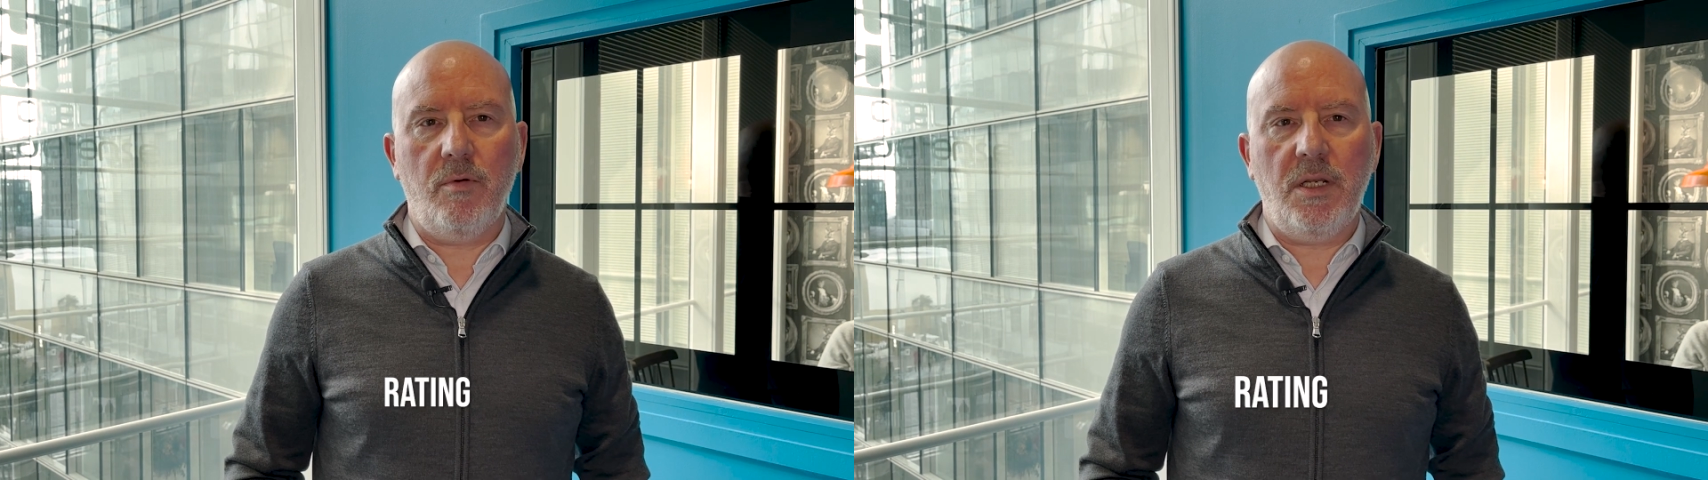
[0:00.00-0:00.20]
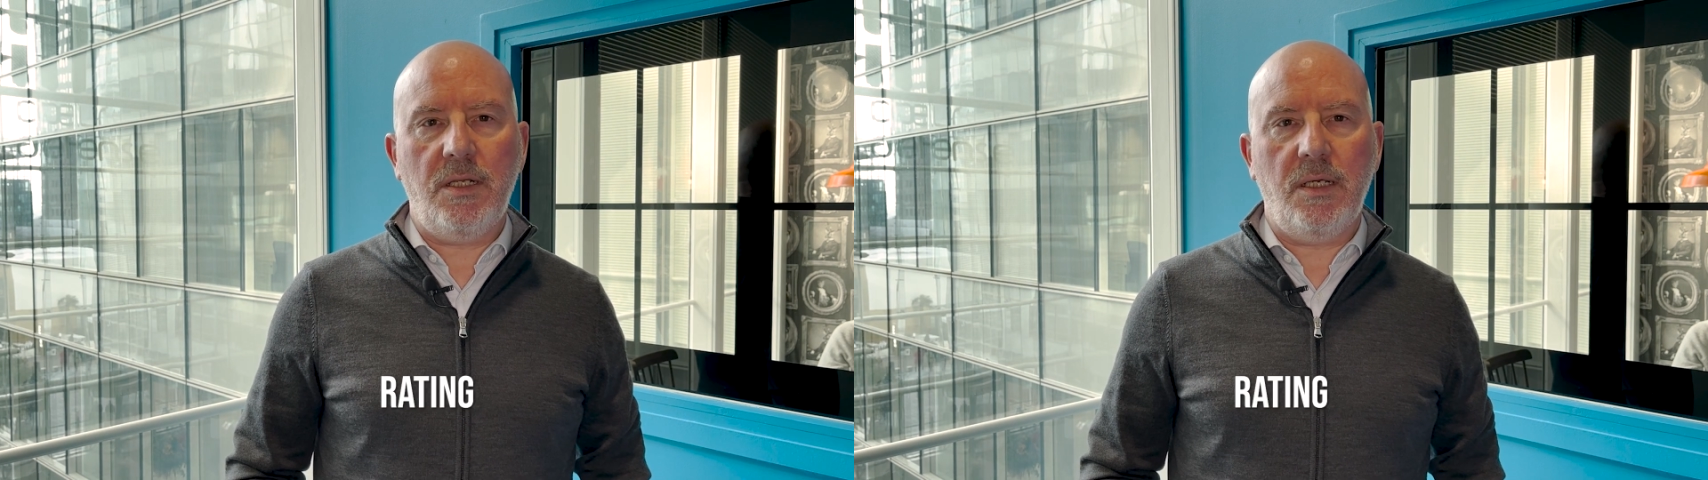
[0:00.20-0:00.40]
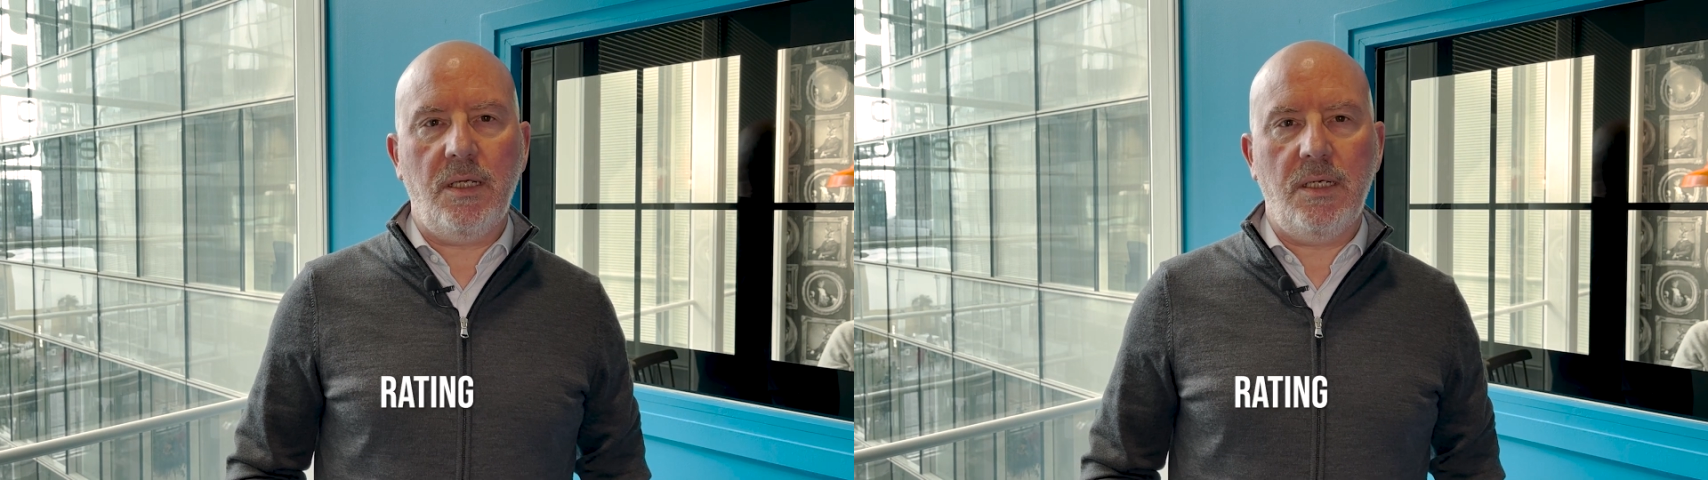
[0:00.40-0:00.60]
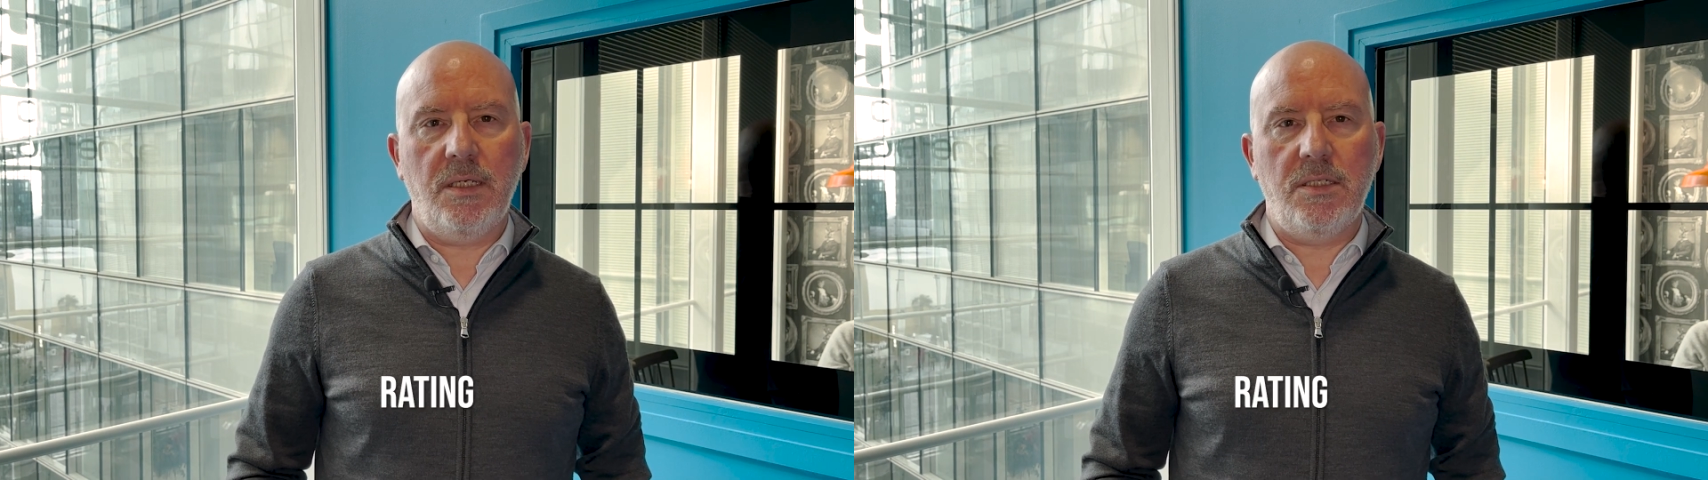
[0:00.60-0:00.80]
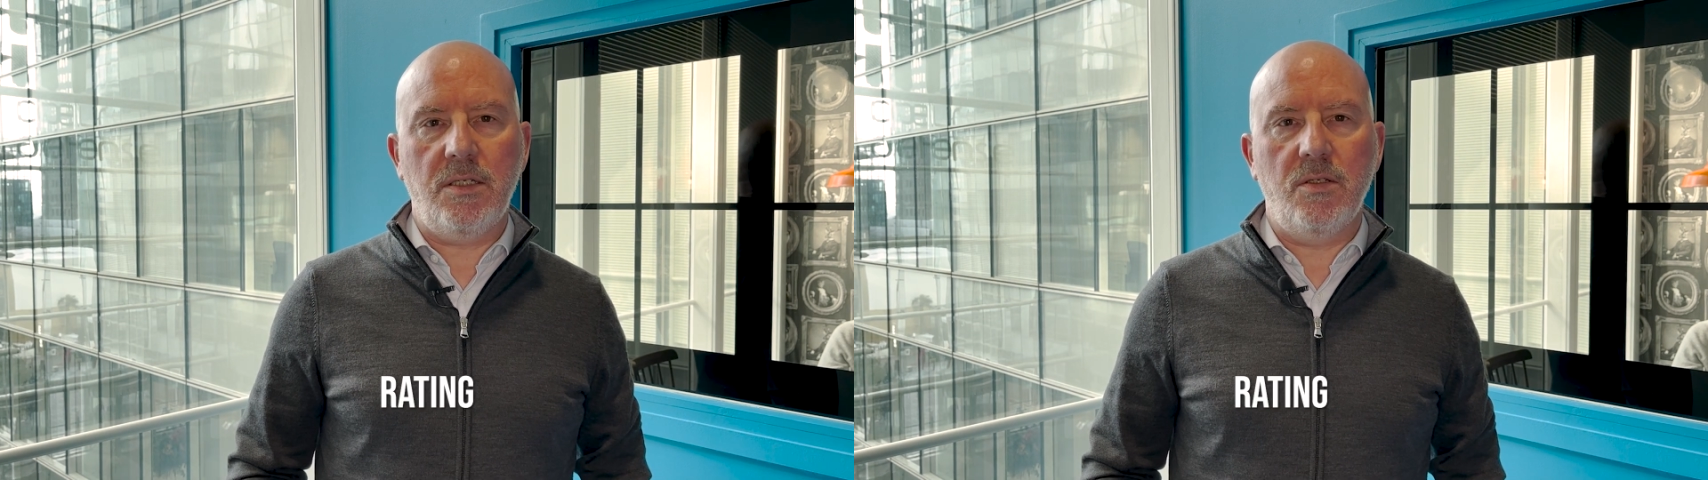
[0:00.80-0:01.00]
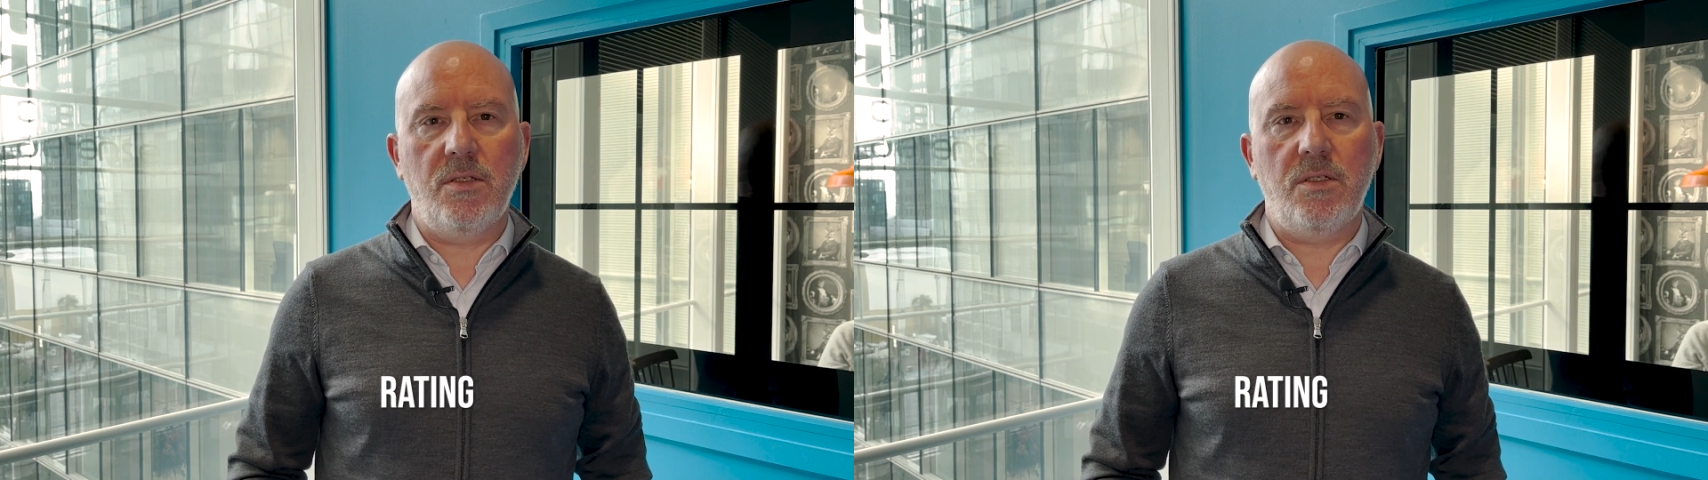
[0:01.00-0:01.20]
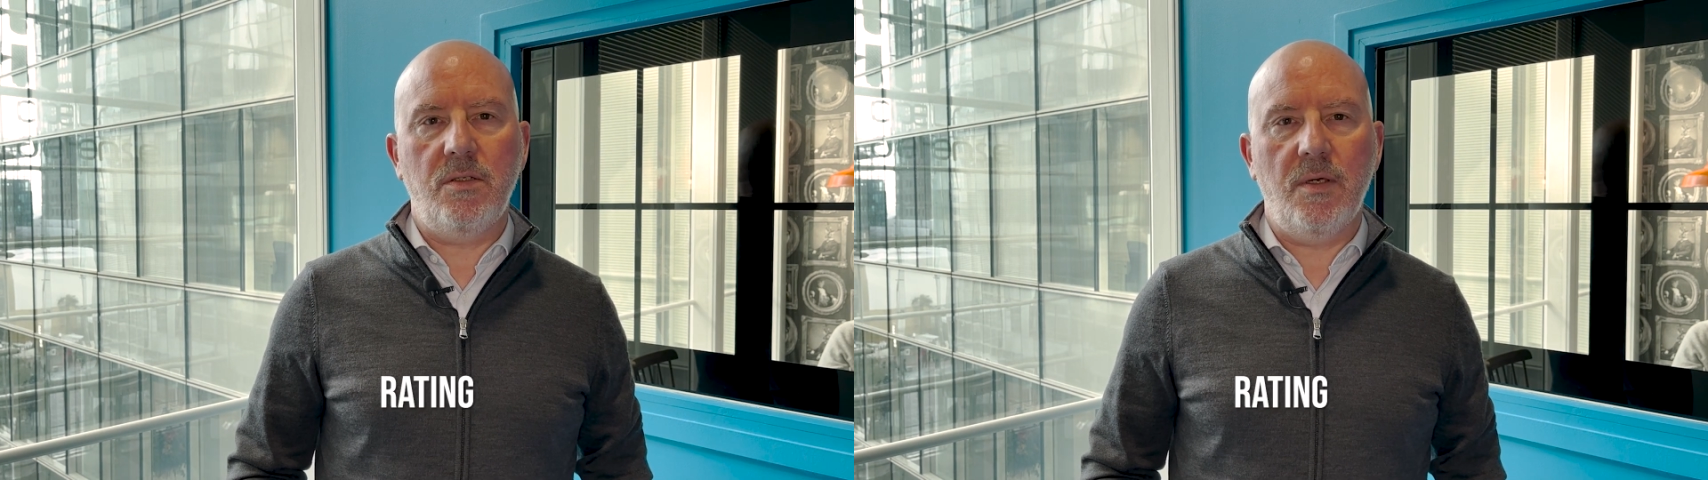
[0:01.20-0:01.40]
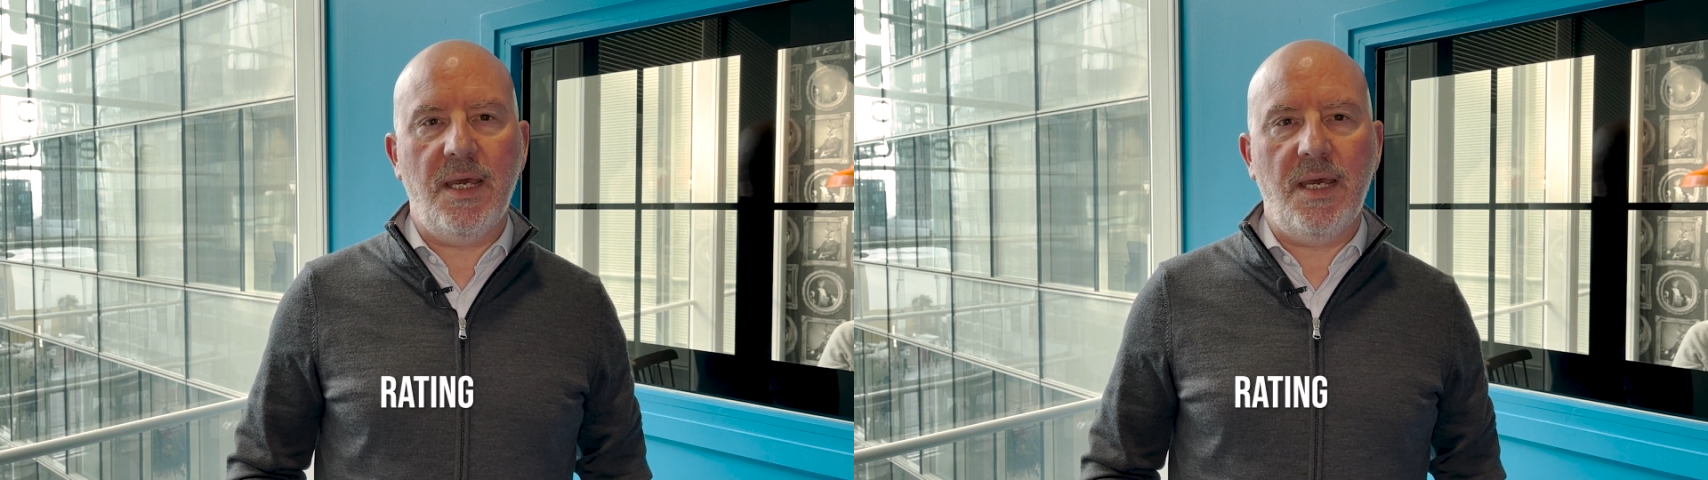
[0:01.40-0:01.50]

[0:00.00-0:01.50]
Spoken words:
rating is used to